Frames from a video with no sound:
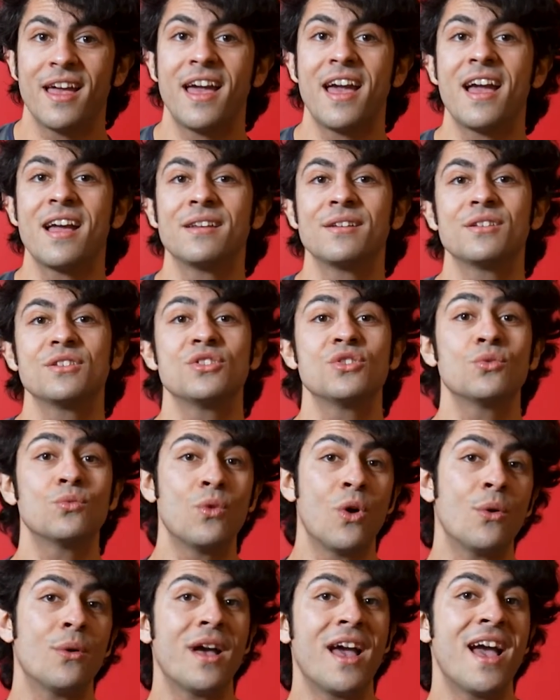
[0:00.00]
and you
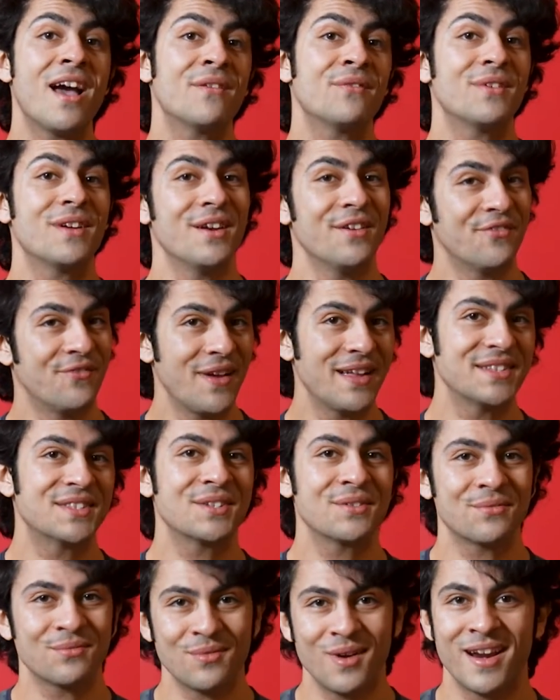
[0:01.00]
won't have an
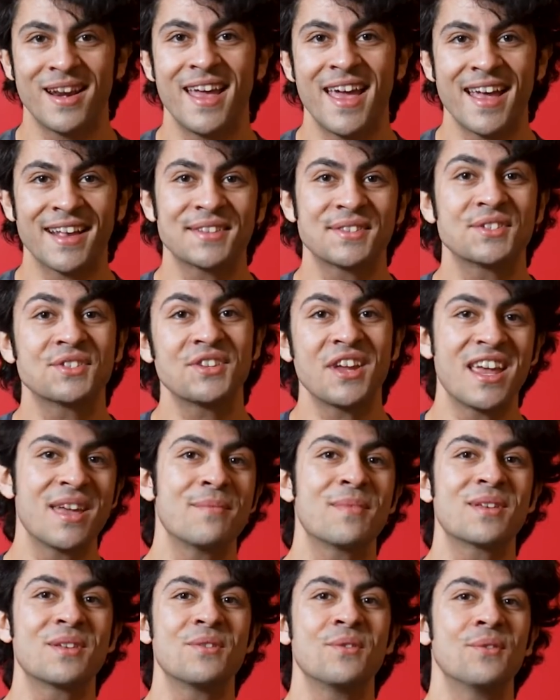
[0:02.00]
offensive red X
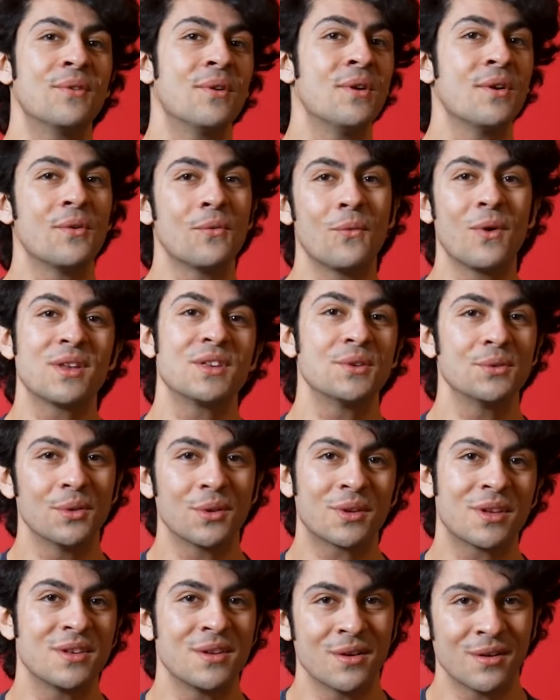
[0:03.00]
shaming you when you
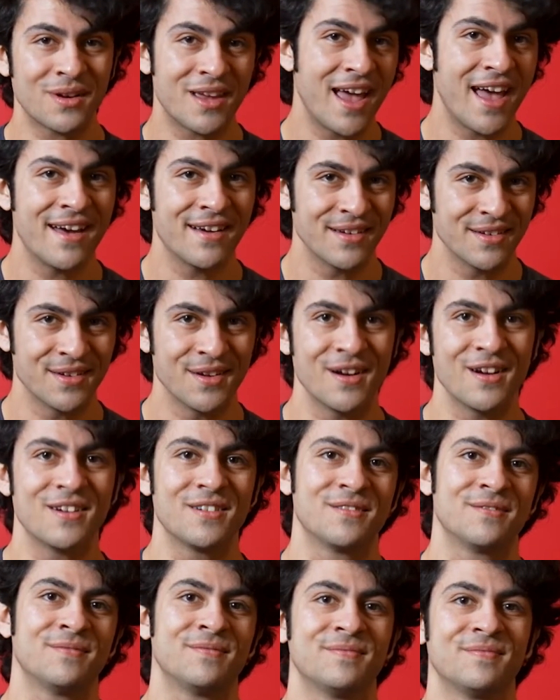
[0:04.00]
look at your calendar.
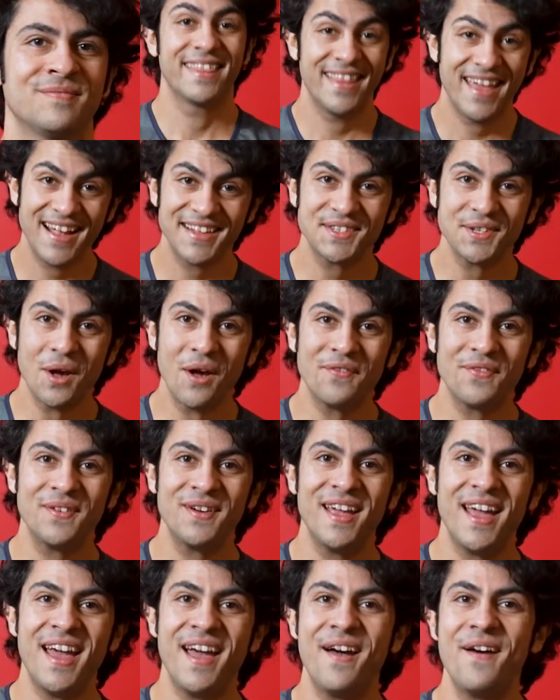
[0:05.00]
That's all
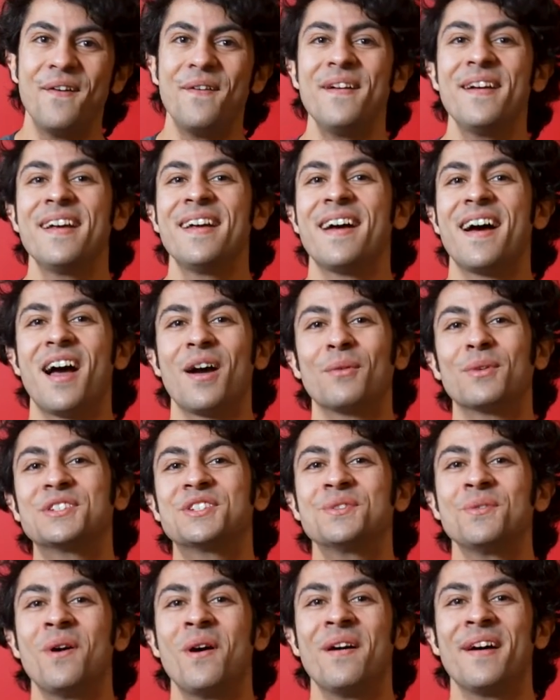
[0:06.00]
for now. I
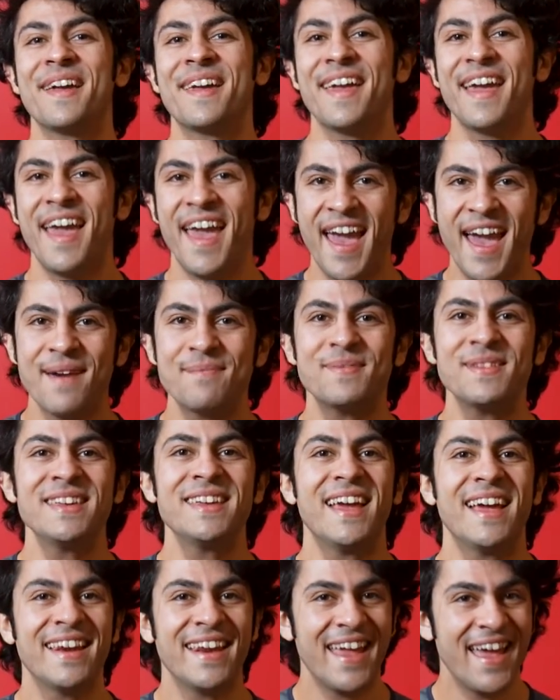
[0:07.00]
wish you all a
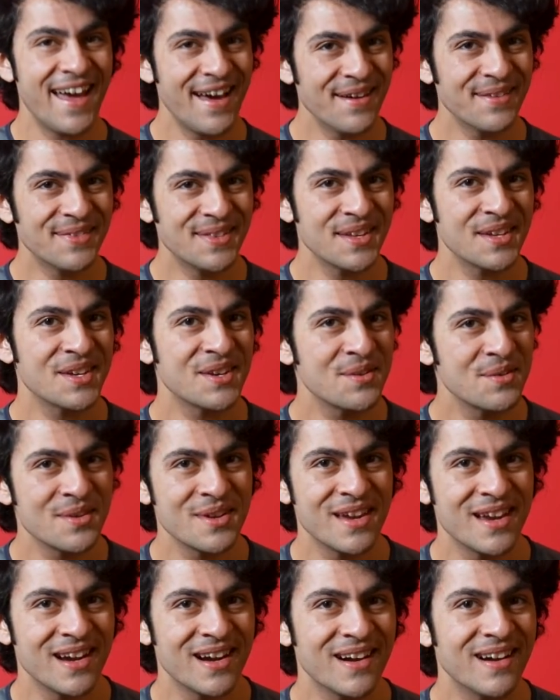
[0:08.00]
happy and healthy new
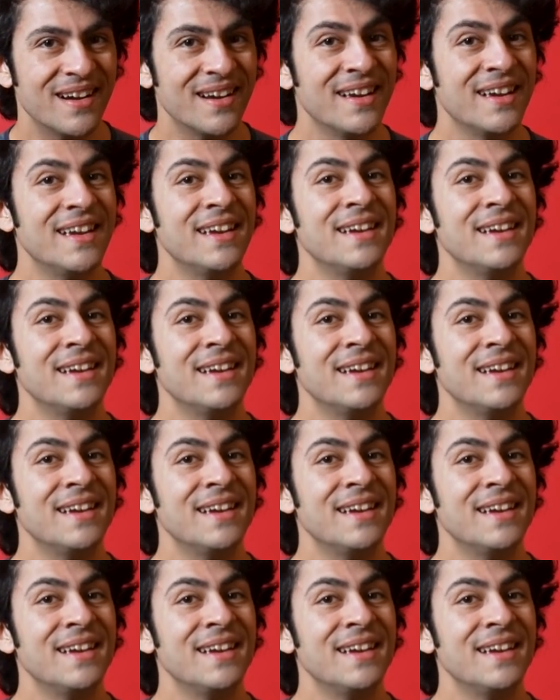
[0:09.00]
year.